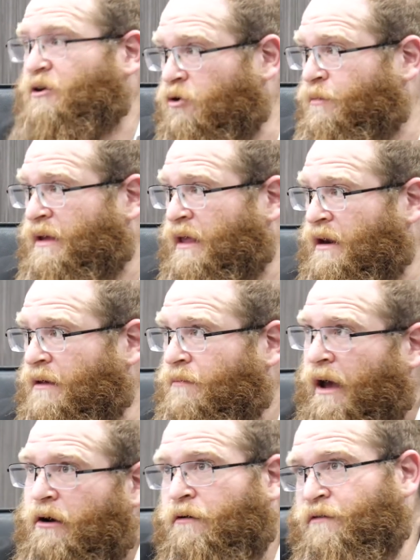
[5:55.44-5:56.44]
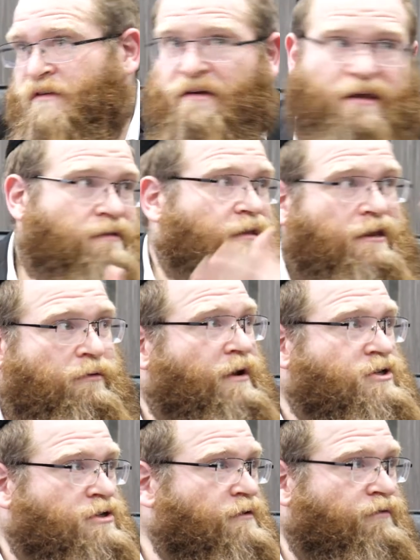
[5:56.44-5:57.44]
a new beginning. Ma'ariv is a
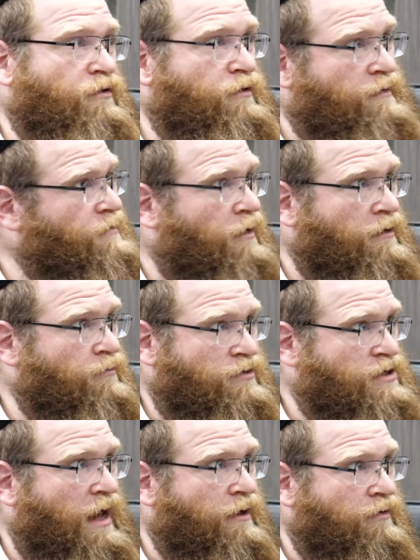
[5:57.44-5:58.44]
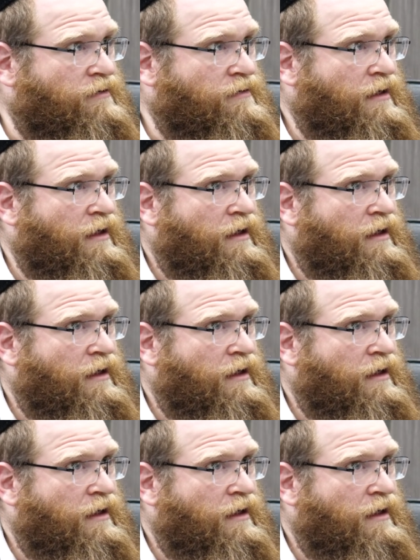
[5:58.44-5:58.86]
continuation of what you started with Shachris.